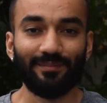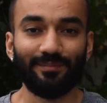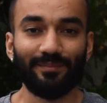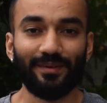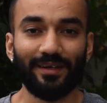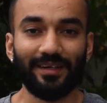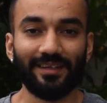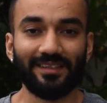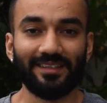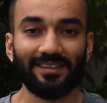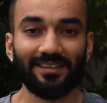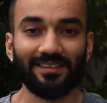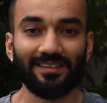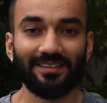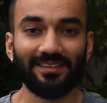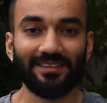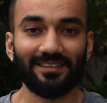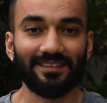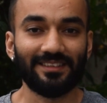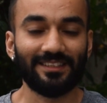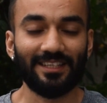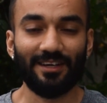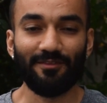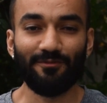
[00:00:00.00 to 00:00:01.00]
but
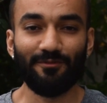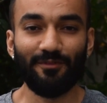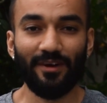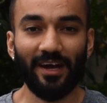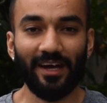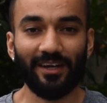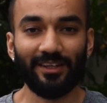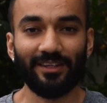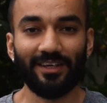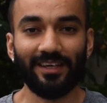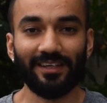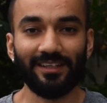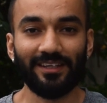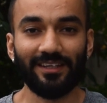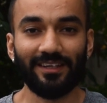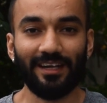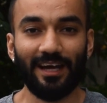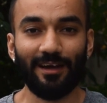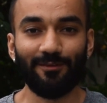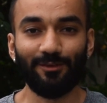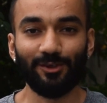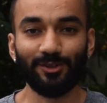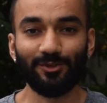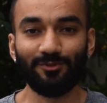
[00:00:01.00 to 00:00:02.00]
somewhere or the other
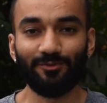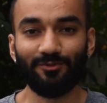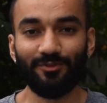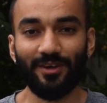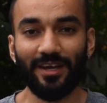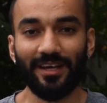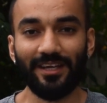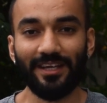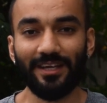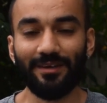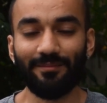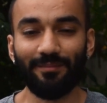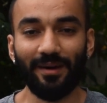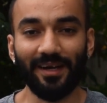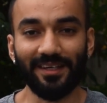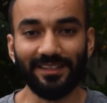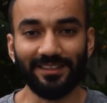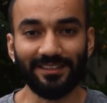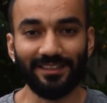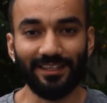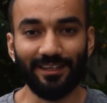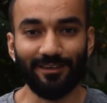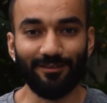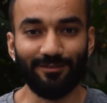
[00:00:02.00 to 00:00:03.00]
I was faking
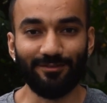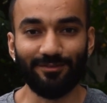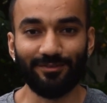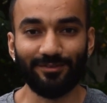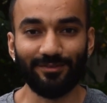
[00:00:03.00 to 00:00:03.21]
myself.